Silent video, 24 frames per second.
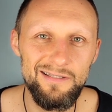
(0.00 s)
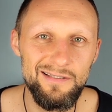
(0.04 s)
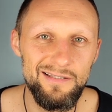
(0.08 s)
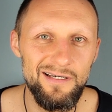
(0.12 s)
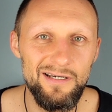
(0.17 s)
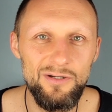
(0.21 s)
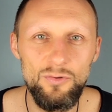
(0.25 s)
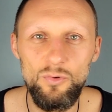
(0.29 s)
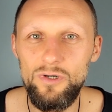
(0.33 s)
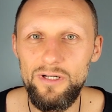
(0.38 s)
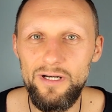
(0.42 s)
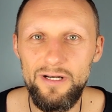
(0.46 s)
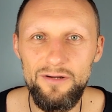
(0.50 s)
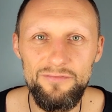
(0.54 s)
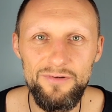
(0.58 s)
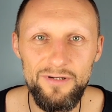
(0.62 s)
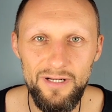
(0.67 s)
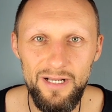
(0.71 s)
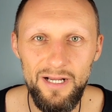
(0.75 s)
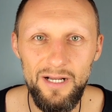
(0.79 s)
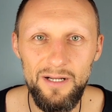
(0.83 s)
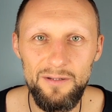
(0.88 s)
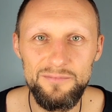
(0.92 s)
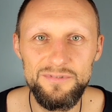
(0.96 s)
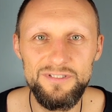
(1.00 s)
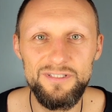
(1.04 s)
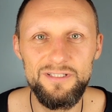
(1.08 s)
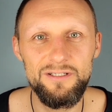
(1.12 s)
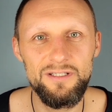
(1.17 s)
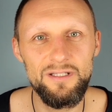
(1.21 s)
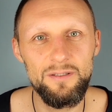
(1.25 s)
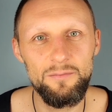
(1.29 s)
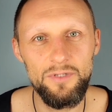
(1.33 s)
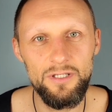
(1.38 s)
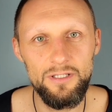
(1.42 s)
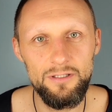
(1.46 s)
whatever comes
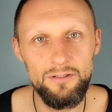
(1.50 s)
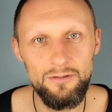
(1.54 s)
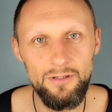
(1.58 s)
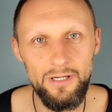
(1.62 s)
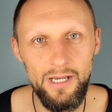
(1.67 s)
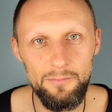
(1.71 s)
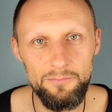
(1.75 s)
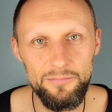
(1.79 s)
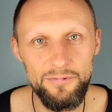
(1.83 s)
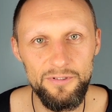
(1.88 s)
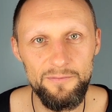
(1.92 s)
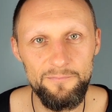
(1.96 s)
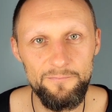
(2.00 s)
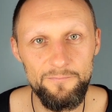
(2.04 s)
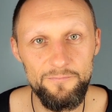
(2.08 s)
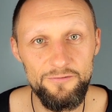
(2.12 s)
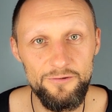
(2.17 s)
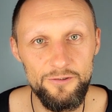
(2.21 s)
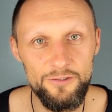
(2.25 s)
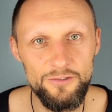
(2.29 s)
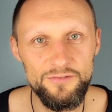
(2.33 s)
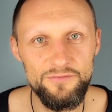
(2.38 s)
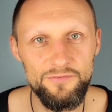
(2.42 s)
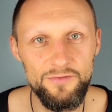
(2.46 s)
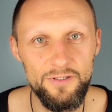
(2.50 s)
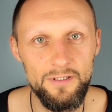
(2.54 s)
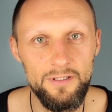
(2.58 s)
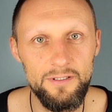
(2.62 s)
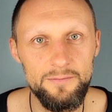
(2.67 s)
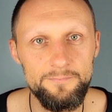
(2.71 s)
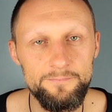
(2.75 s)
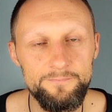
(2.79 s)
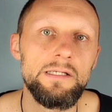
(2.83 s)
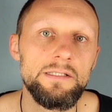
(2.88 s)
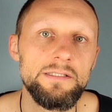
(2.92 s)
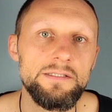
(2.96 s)
gonna make you happy. First thing.
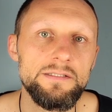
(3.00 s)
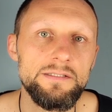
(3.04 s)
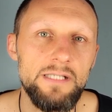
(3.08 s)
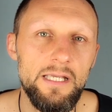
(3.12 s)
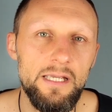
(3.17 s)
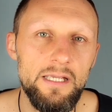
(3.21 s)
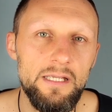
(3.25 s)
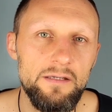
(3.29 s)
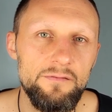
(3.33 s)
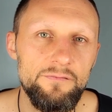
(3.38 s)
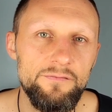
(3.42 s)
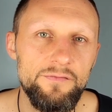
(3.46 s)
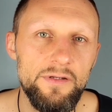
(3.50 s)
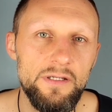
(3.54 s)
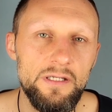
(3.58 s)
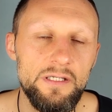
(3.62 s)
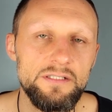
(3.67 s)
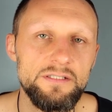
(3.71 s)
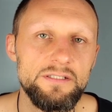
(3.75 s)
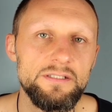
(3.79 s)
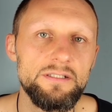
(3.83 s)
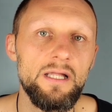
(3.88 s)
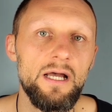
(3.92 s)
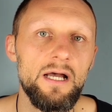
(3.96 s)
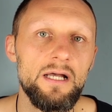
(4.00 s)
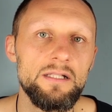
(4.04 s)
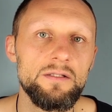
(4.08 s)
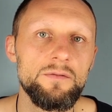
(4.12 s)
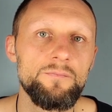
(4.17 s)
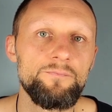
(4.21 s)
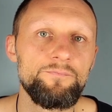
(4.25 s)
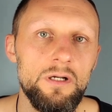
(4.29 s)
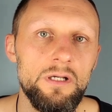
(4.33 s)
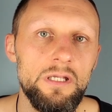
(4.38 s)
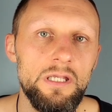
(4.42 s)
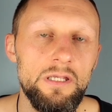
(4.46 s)
Second thing is that
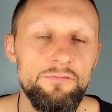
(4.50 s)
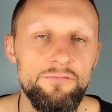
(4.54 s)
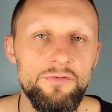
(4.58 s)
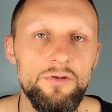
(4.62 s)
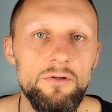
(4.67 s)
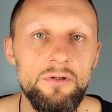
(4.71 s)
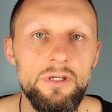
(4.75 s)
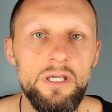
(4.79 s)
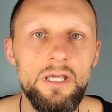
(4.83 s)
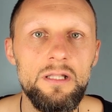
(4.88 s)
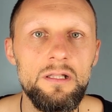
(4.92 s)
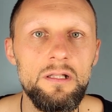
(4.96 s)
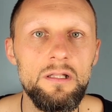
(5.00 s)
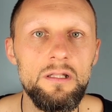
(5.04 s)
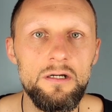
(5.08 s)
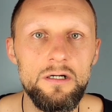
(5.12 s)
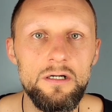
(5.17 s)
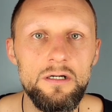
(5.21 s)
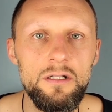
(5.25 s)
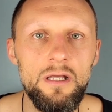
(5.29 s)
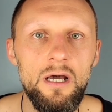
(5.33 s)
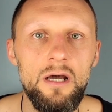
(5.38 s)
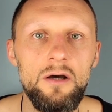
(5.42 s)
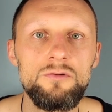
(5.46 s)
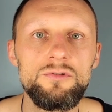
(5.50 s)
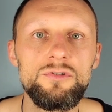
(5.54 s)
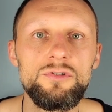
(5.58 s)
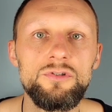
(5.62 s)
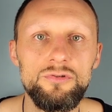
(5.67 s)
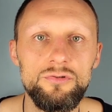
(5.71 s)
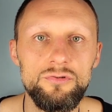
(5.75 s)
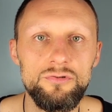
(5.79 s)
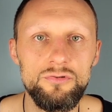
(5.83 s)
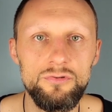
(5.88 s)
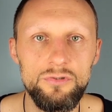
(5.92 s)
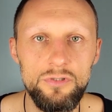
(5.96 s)
if you can learn how
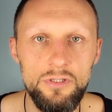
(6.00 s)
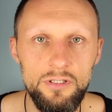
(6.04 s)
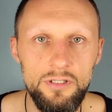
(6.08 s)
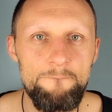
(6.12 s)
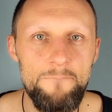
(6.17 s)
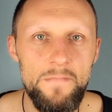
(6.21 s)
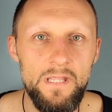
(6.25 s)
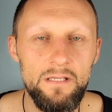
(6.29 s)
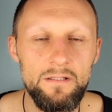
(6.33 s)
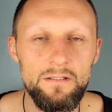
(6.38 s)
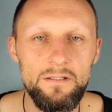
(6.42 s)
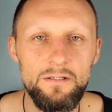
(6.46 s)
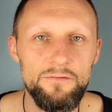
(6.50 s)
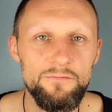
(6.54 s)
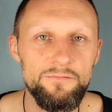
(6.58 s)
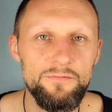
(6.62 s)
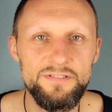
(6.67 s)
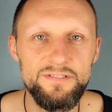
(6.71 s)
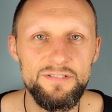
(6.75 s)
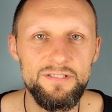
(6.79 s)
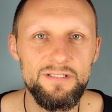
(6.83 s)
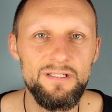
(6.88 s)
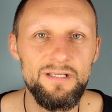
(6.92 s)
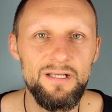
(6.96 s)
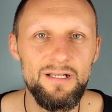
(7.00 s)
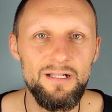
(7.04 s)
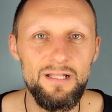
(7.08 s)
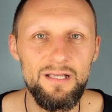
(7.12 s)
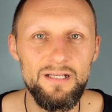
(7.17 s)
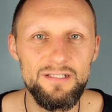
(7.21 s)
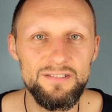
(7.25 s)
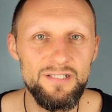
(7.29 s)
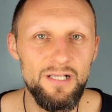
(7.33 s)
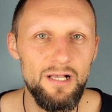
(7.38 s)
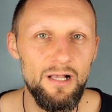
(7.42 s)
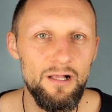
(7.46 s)
to, you know, see the
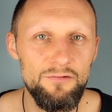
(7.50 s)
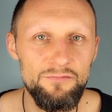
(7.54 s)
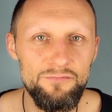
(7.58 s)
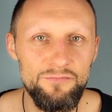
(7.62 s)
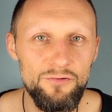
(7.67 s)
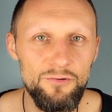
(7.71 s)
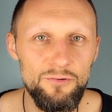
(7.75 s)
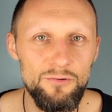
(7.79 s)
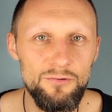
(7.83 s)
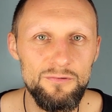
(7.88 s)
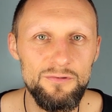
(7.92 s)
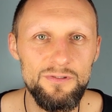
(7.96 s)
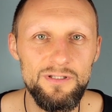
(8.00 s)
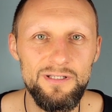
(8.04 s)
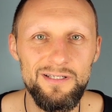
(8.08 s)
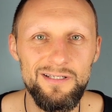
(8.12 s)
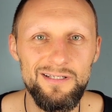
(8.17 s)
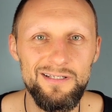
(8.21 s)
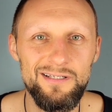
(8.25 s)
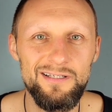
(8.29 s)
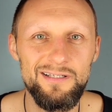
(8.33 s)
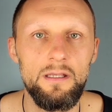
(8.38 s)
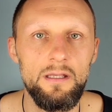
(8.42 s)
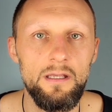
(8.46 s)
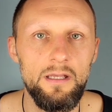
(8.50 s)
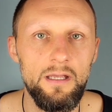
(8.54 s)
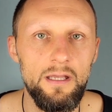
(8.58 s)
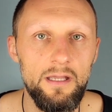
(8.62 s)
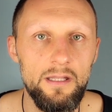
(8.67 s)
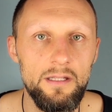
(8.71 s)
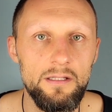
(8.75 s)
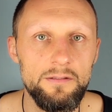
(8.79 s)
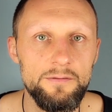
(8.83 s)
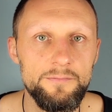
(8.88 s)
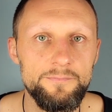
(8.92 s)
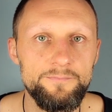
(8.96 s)
glass half full
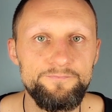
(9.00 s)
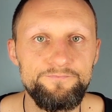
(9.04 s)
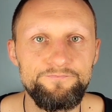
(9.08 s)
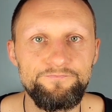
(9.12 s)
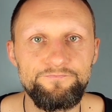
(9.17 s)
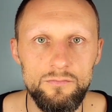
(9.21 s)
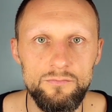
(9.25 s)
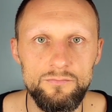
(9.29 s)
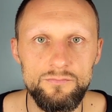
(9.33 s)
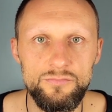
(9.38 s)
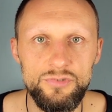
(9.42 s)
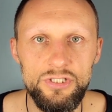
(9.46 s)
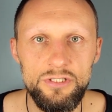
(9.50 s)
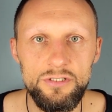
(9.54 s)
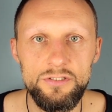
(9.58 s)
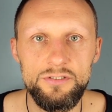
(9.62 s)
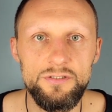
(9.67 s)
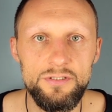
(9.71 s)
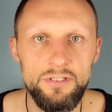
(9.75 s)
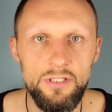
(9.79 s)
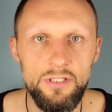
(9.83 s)
and just